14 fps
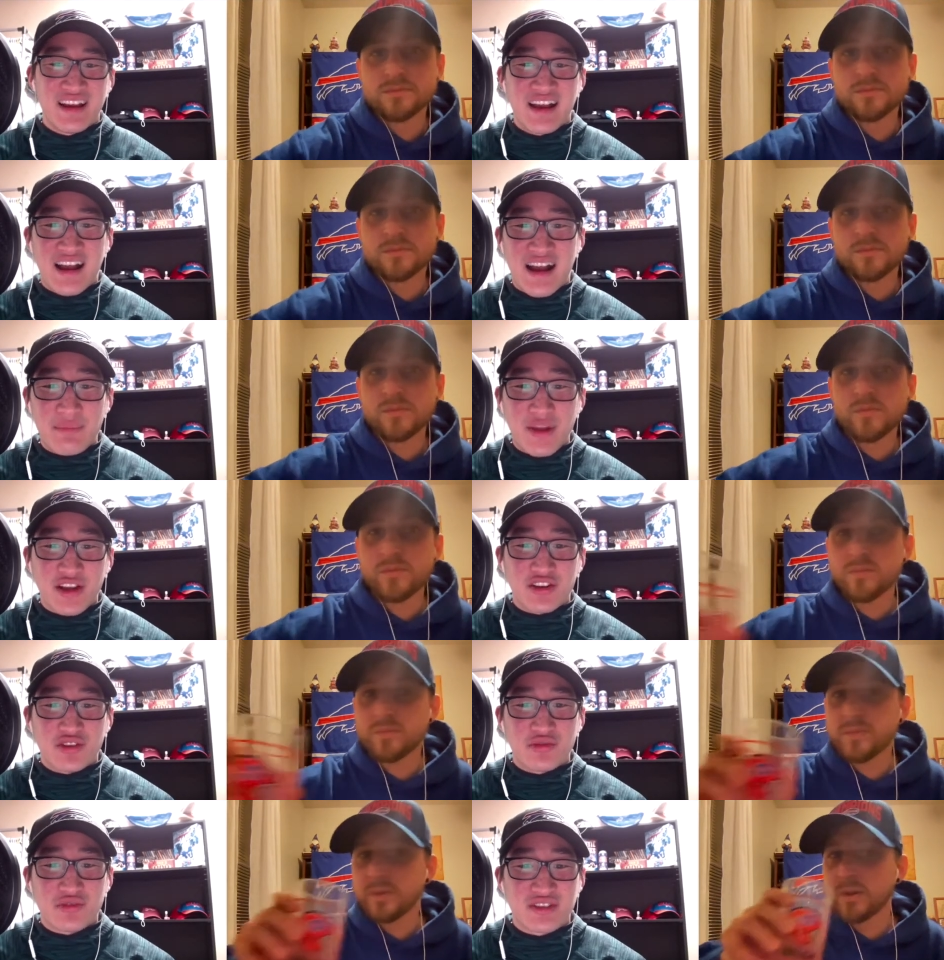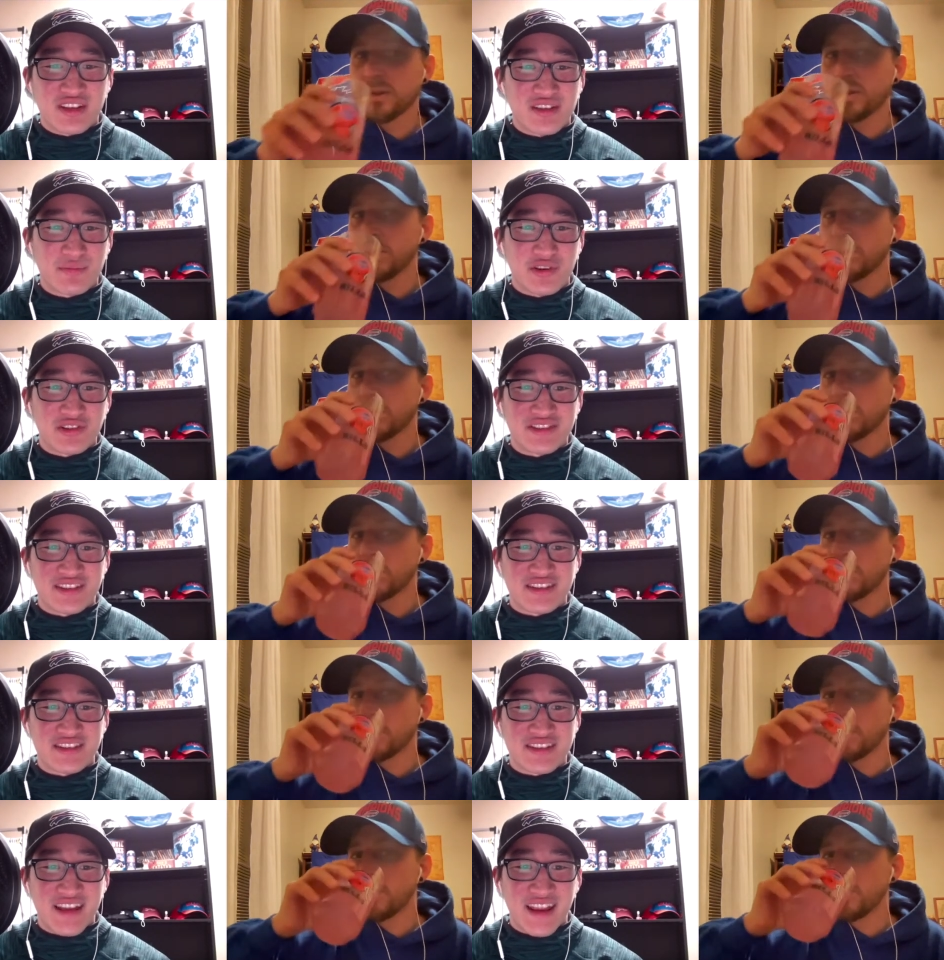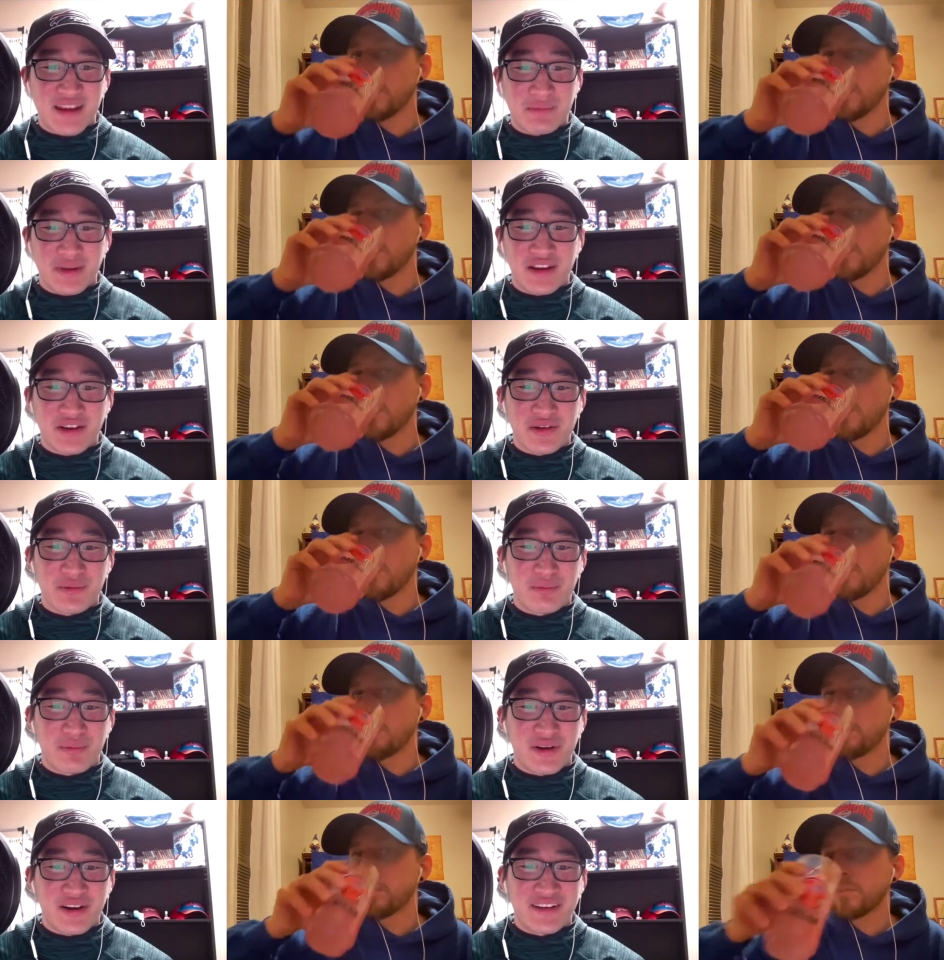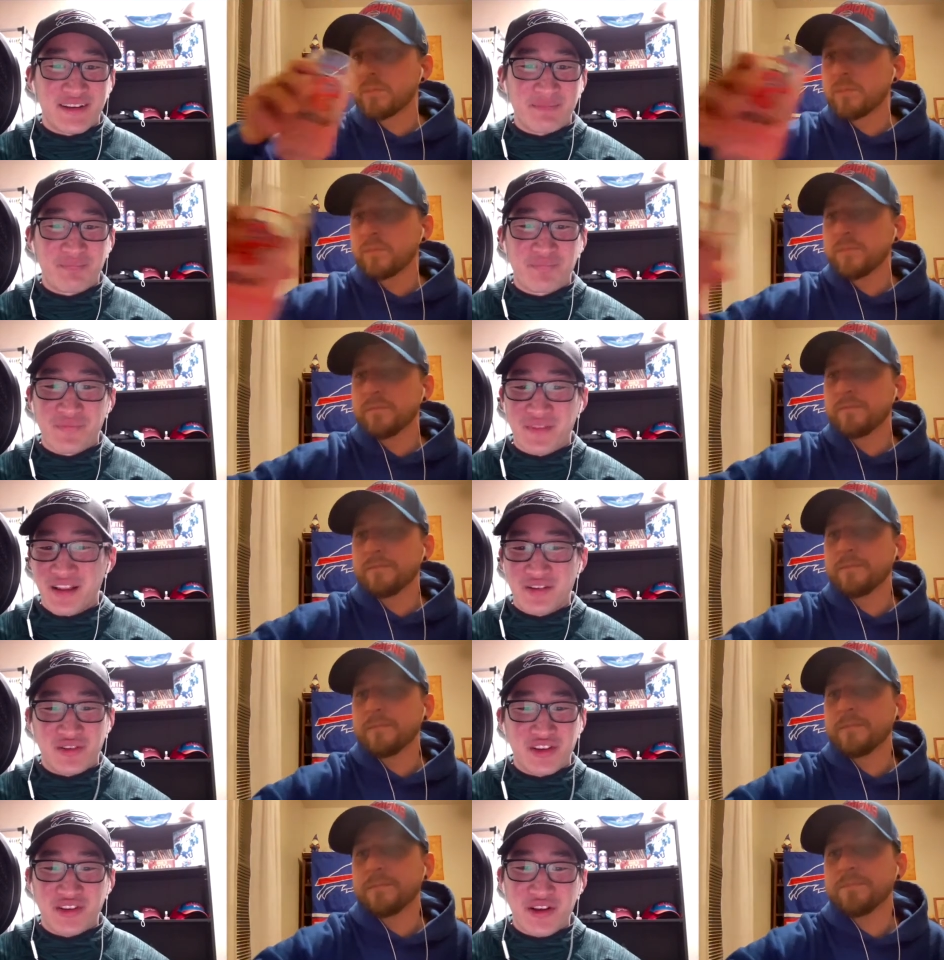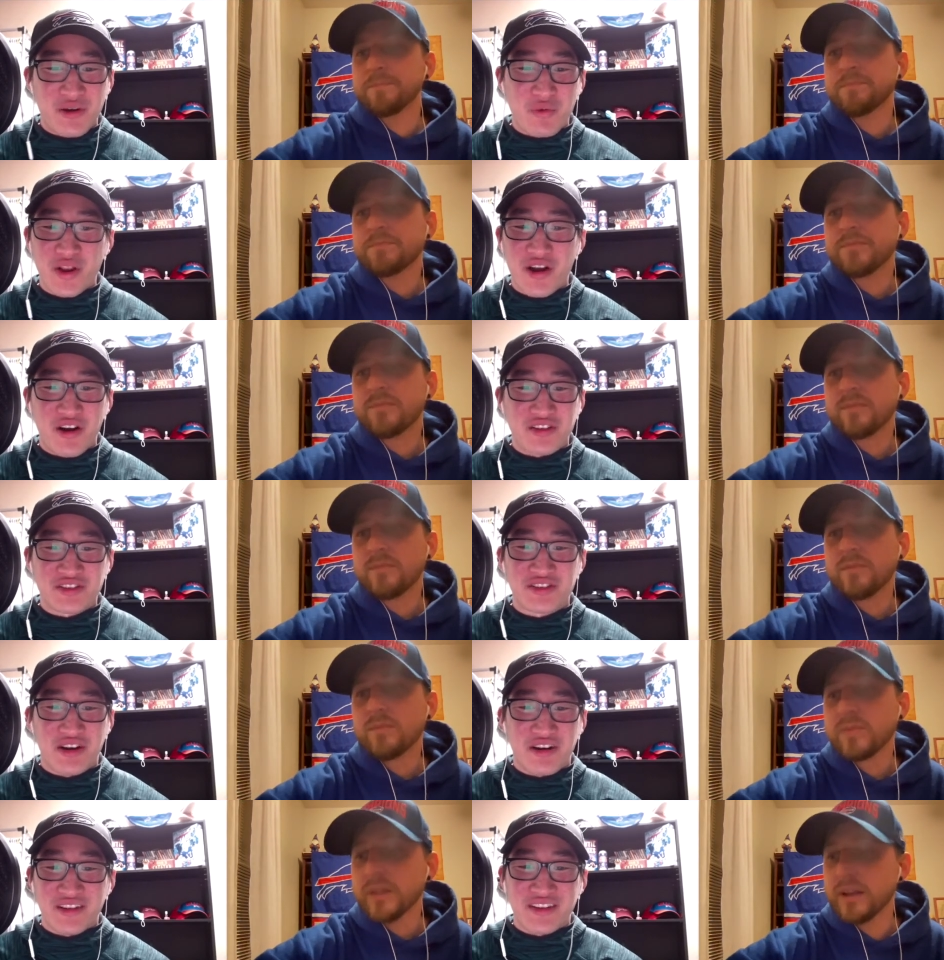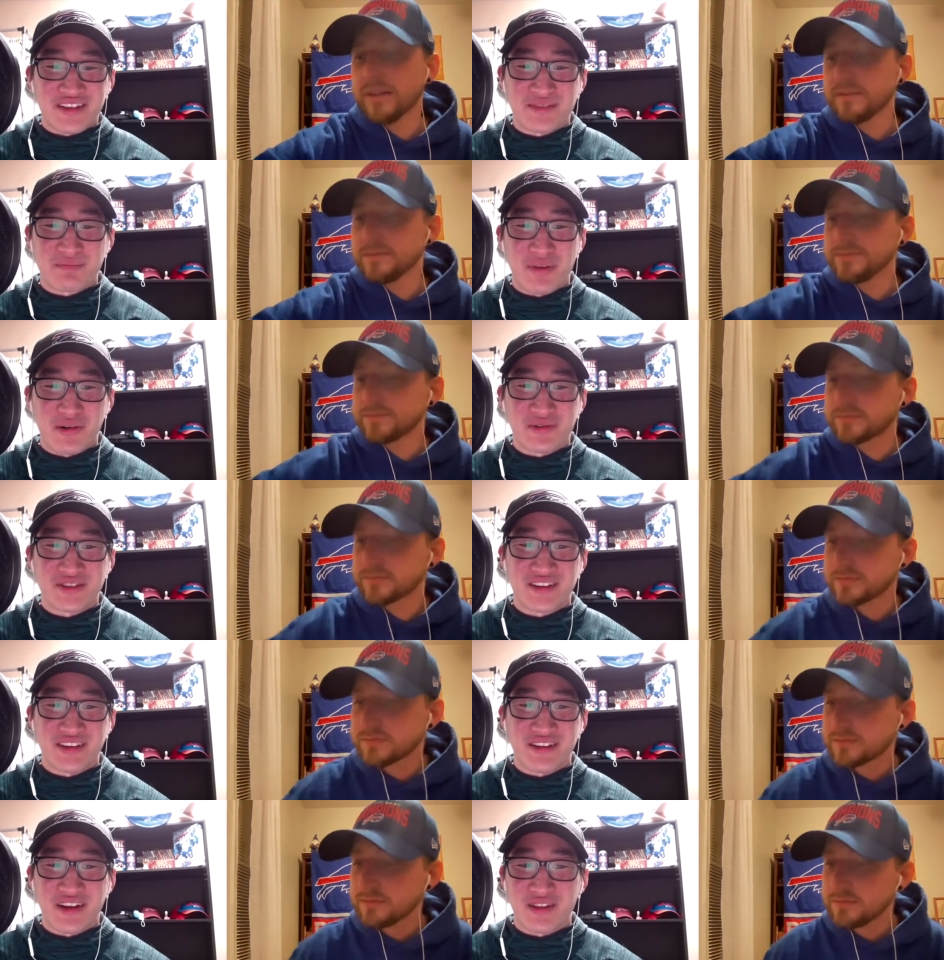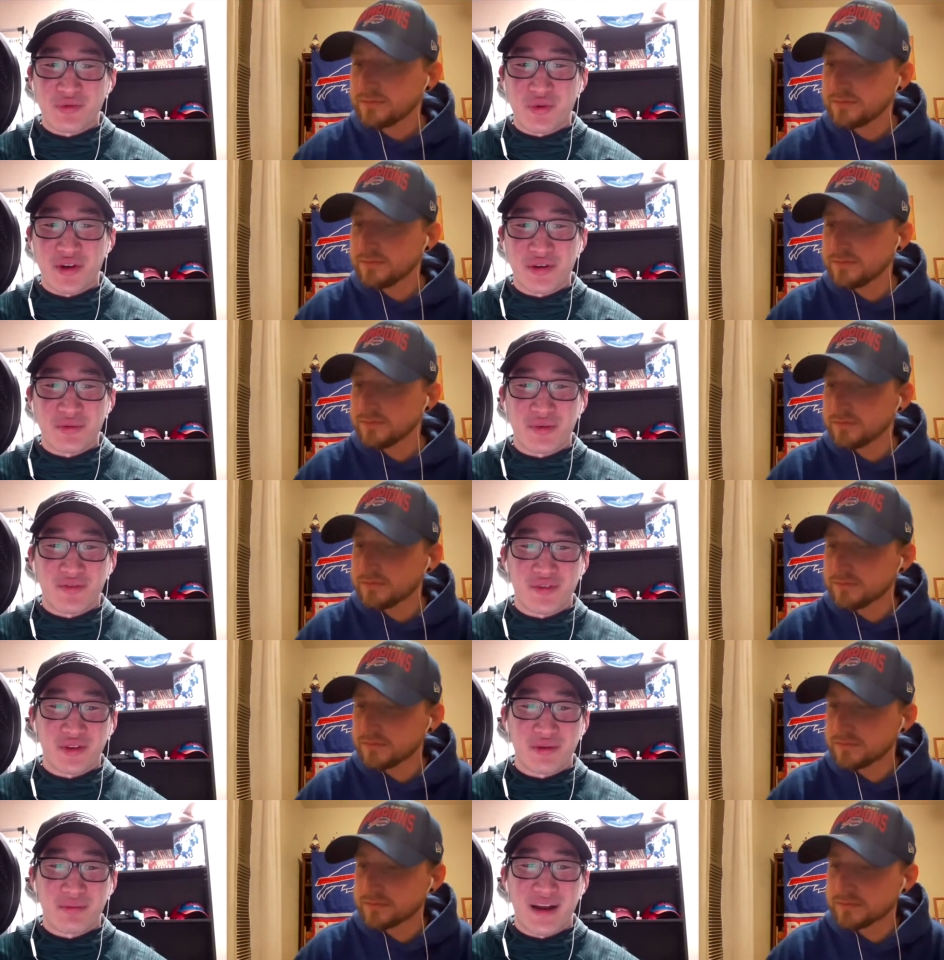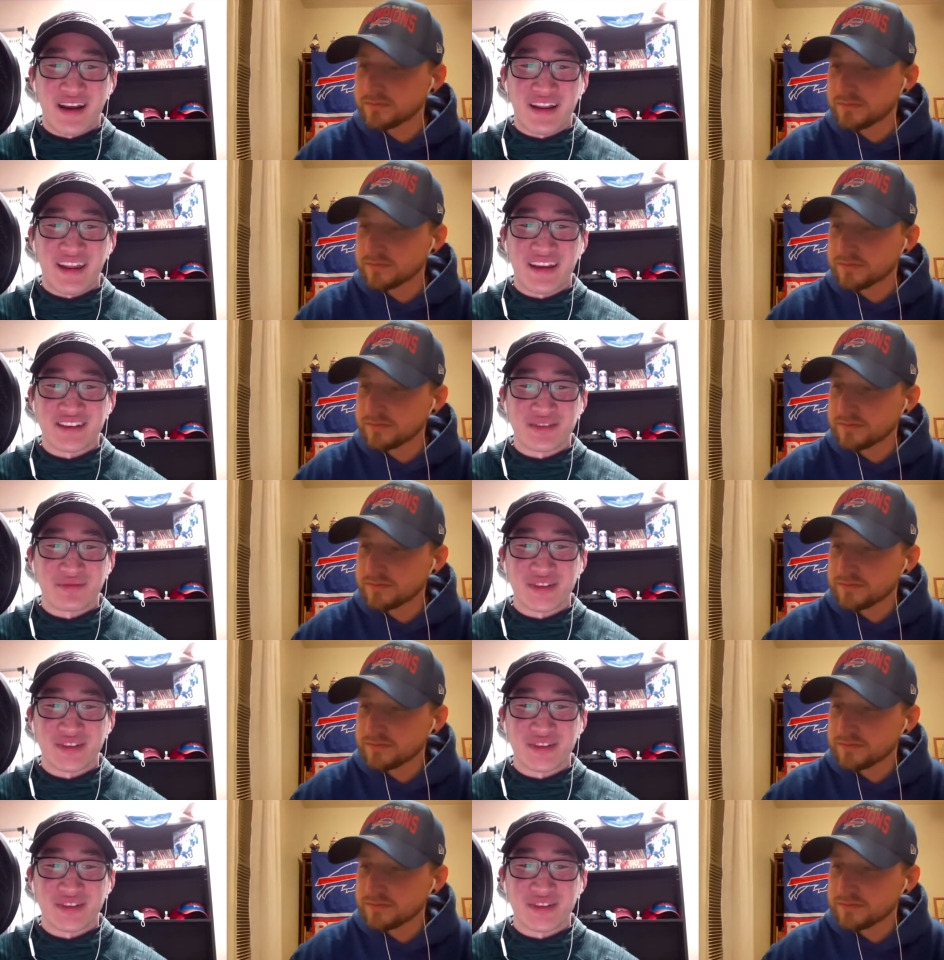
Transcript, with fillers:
Speaker 1: I'm not going to use this person's name here, but, you know, we all saw this post here at the Wandering Buffalo podcast, and we